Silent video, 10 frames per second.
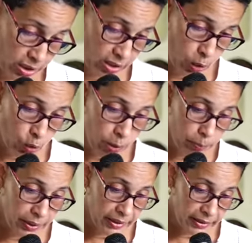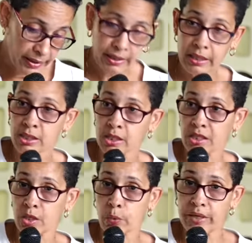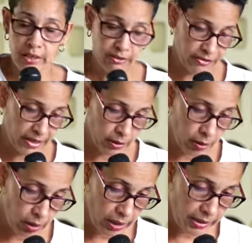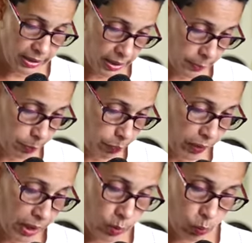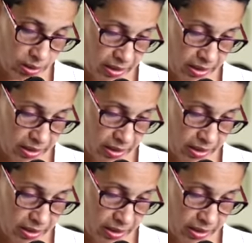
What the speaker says: is now completed, it's just awaiting final auditing. And once